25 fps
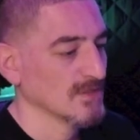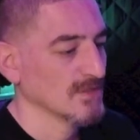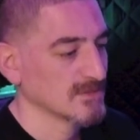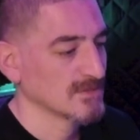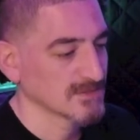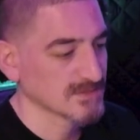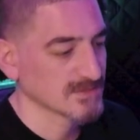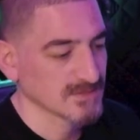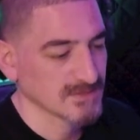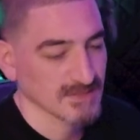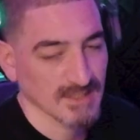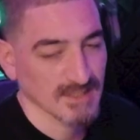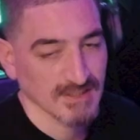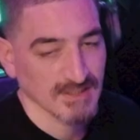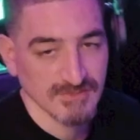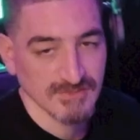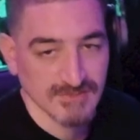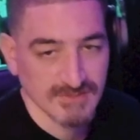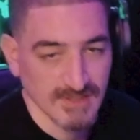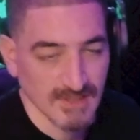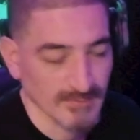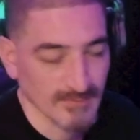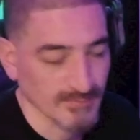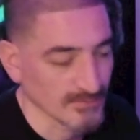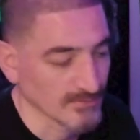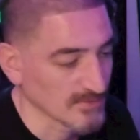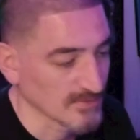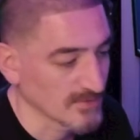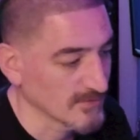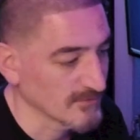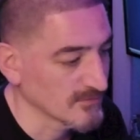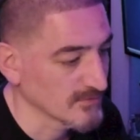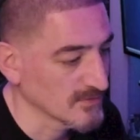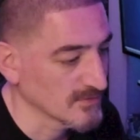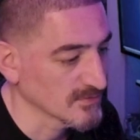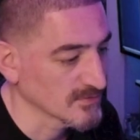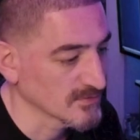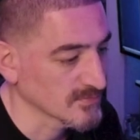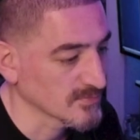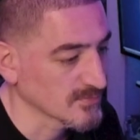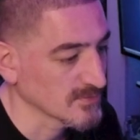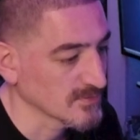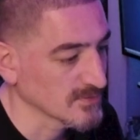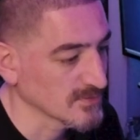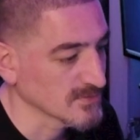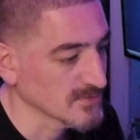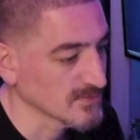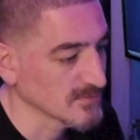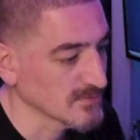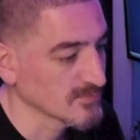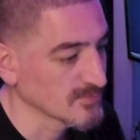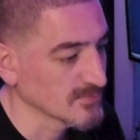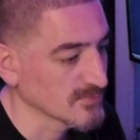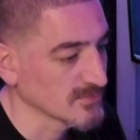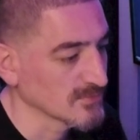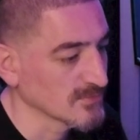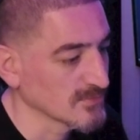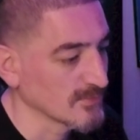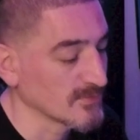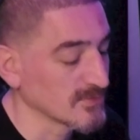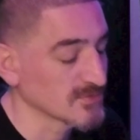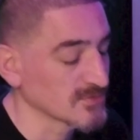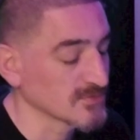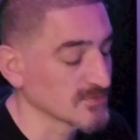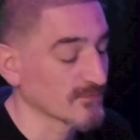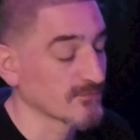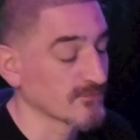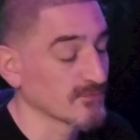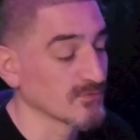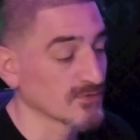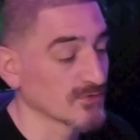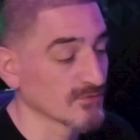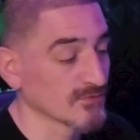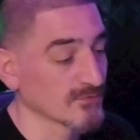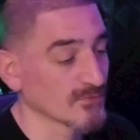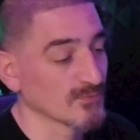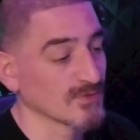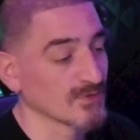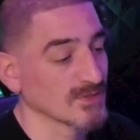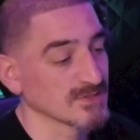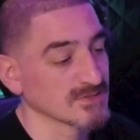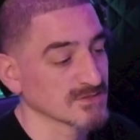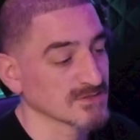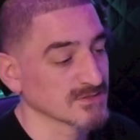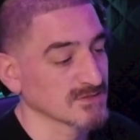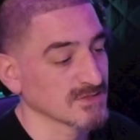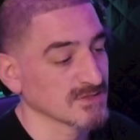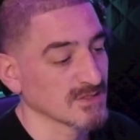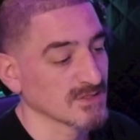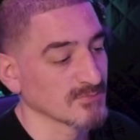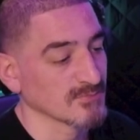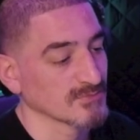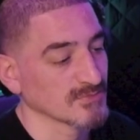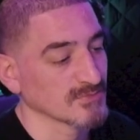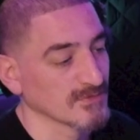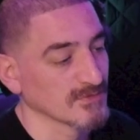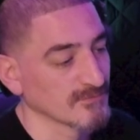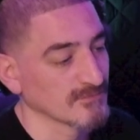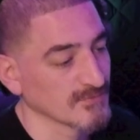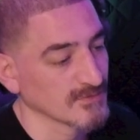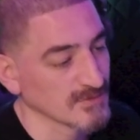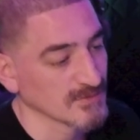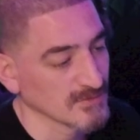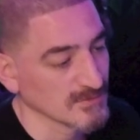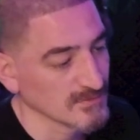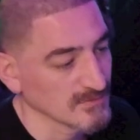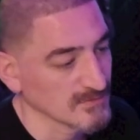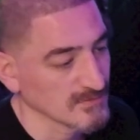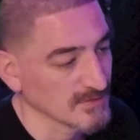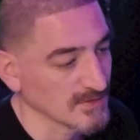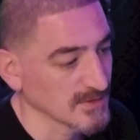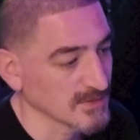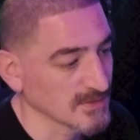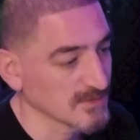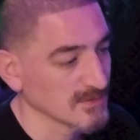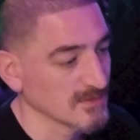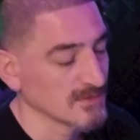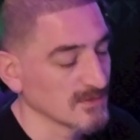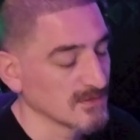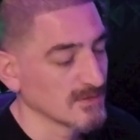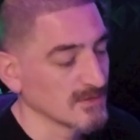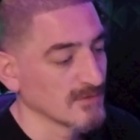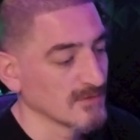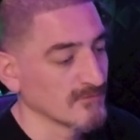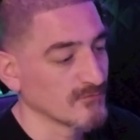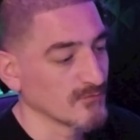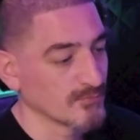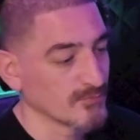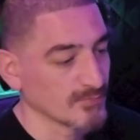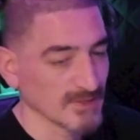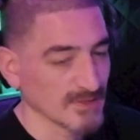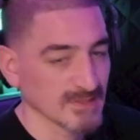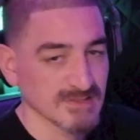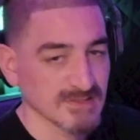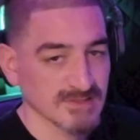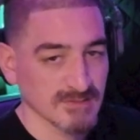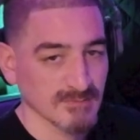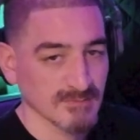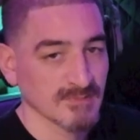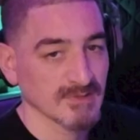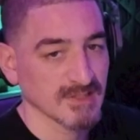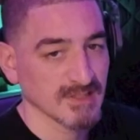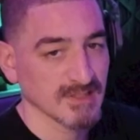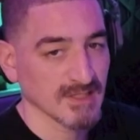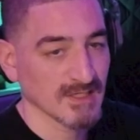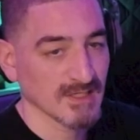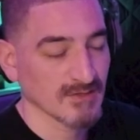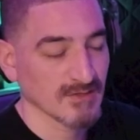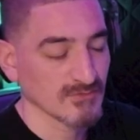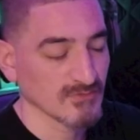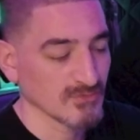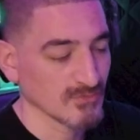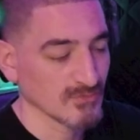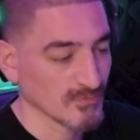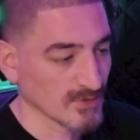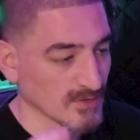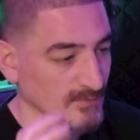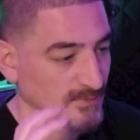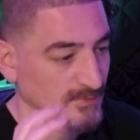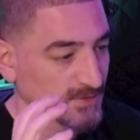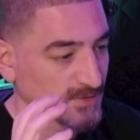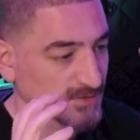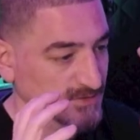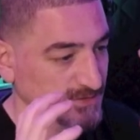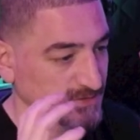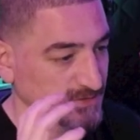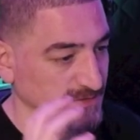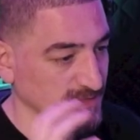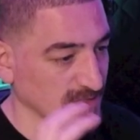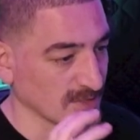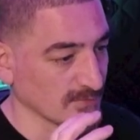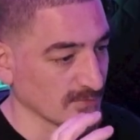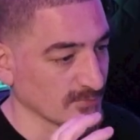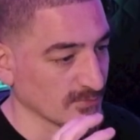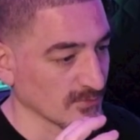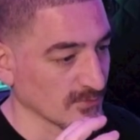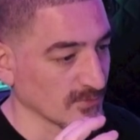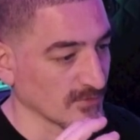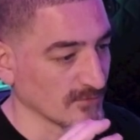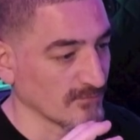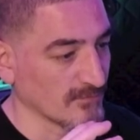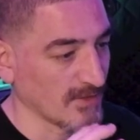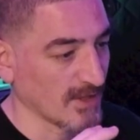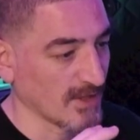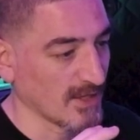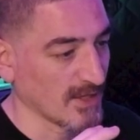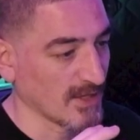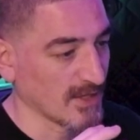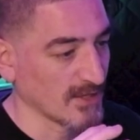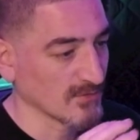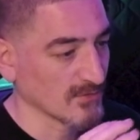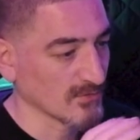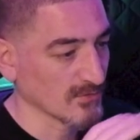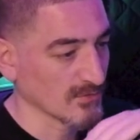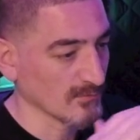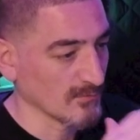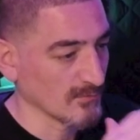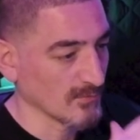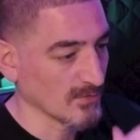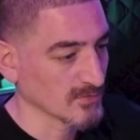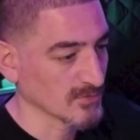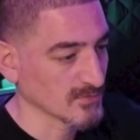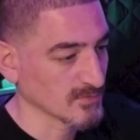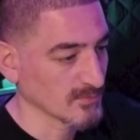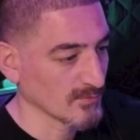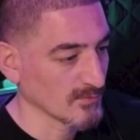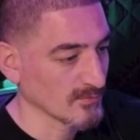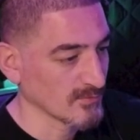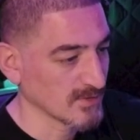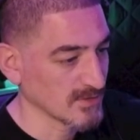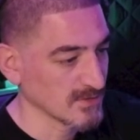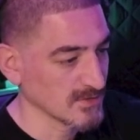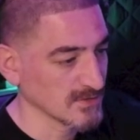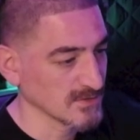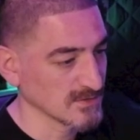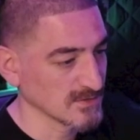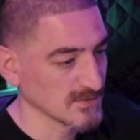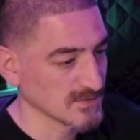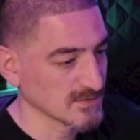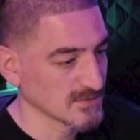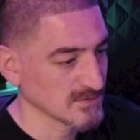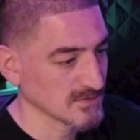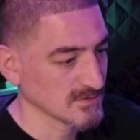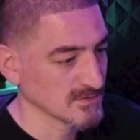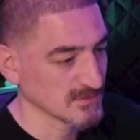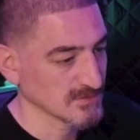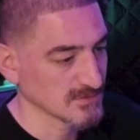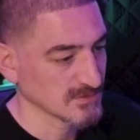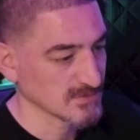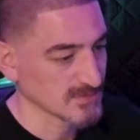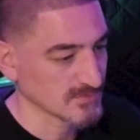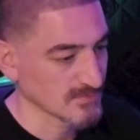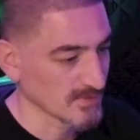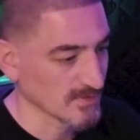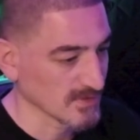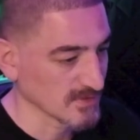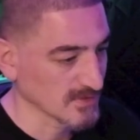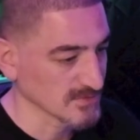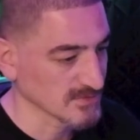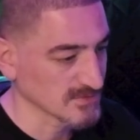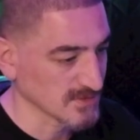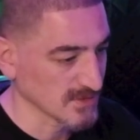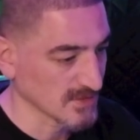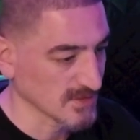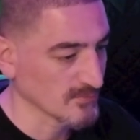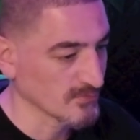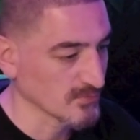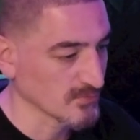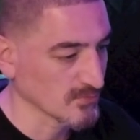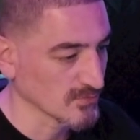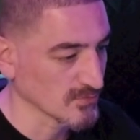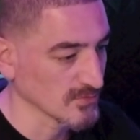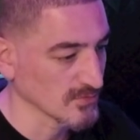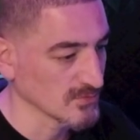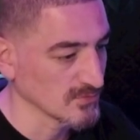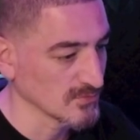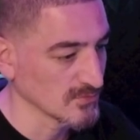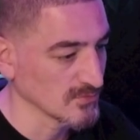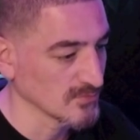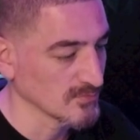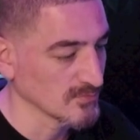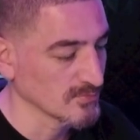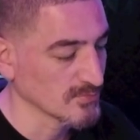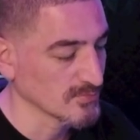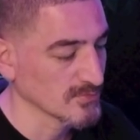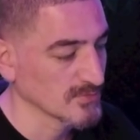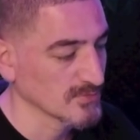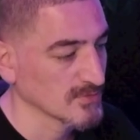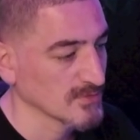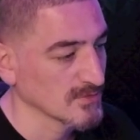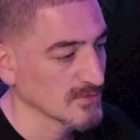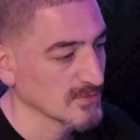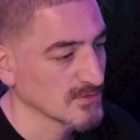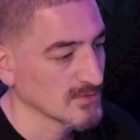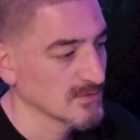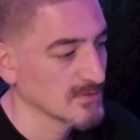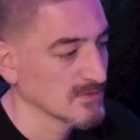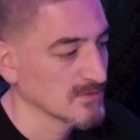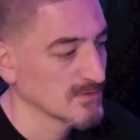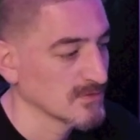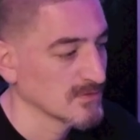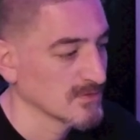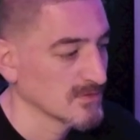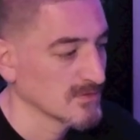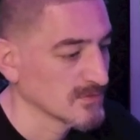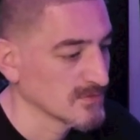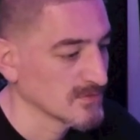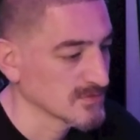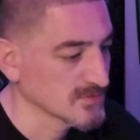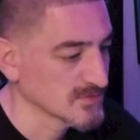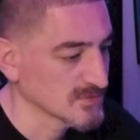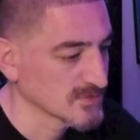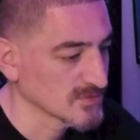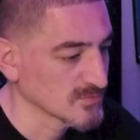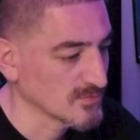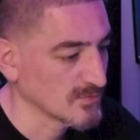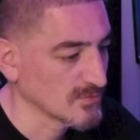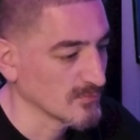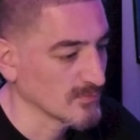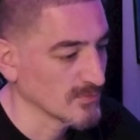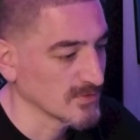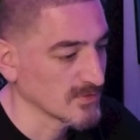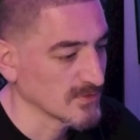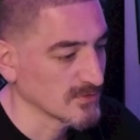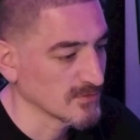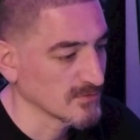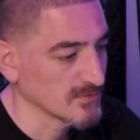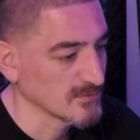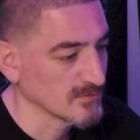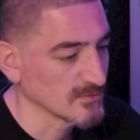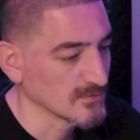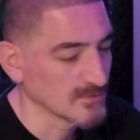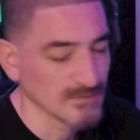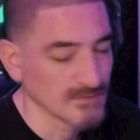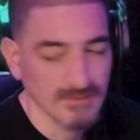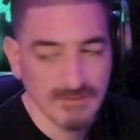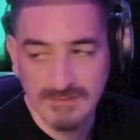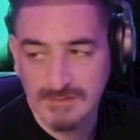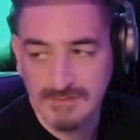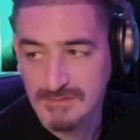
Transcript: And this is how you sample in FL. It's pretty simple. I mean, there's a few different ways to sample in FL. Like if you place a MIDI out and you want to make a sample of that or multiple MIDIs and just make a sample or a loop, this is one way to do it.